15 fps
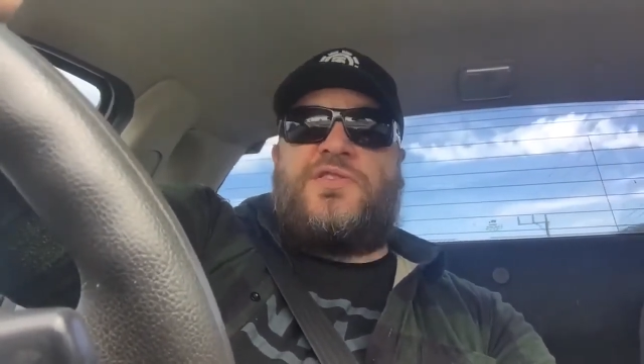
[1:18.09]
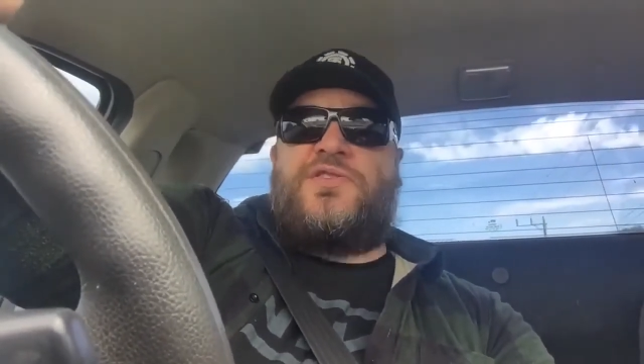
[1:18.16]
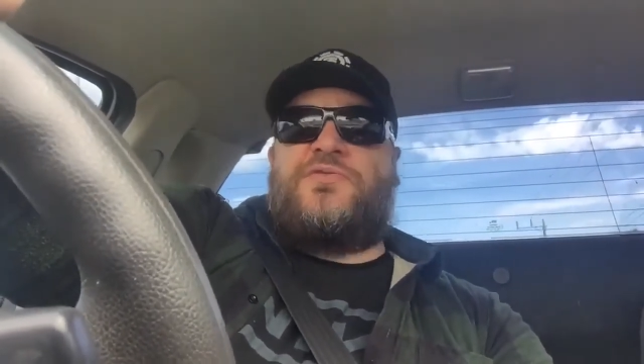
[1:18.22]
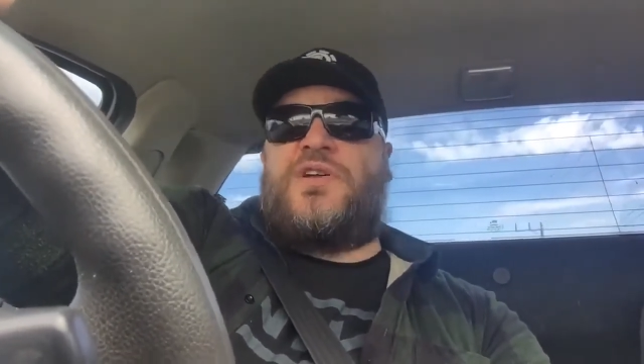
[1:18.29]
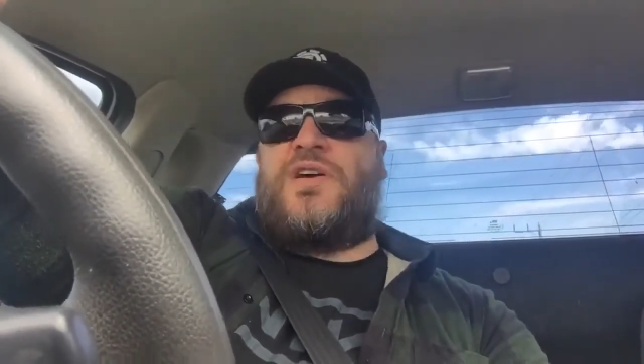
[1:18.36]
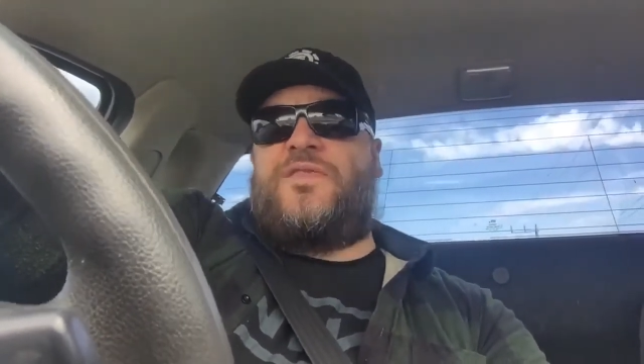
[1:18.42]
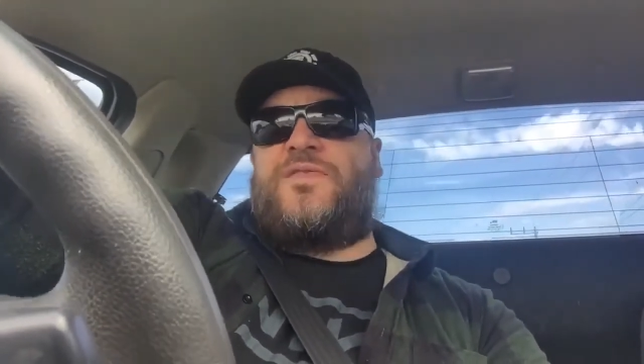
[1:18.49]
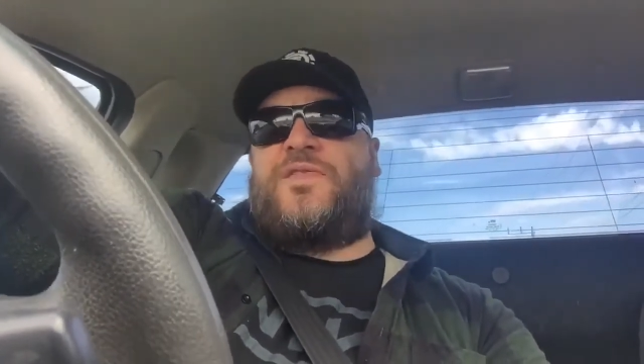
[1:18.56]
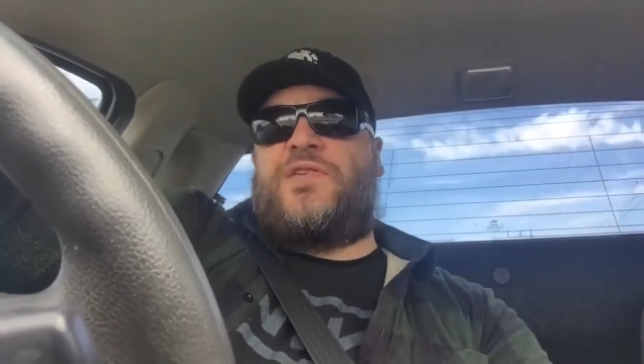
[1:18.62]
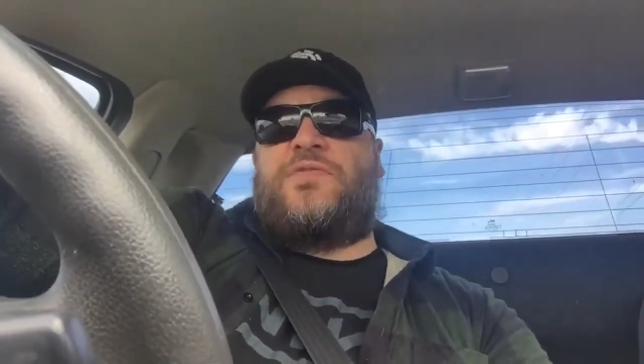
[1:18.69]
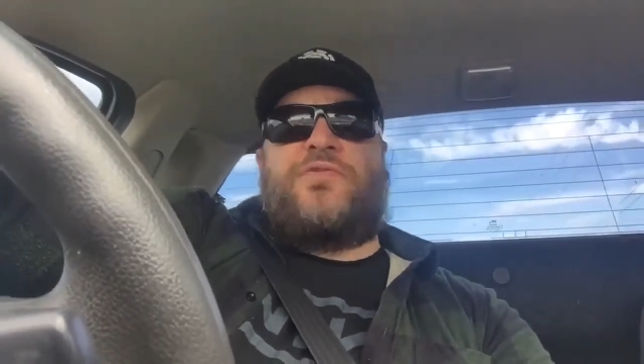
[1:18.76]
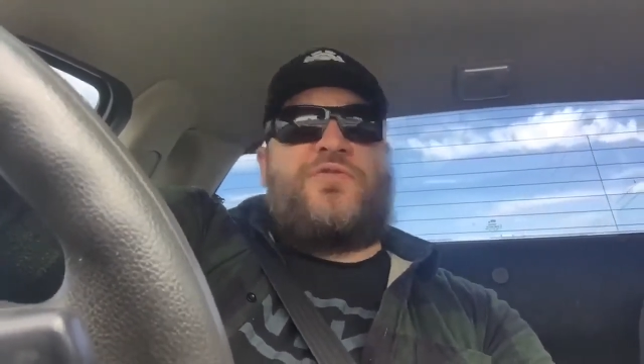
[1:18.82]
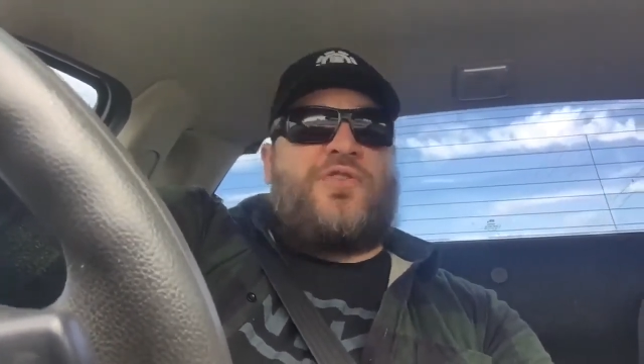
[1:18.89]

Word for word: two and a half hour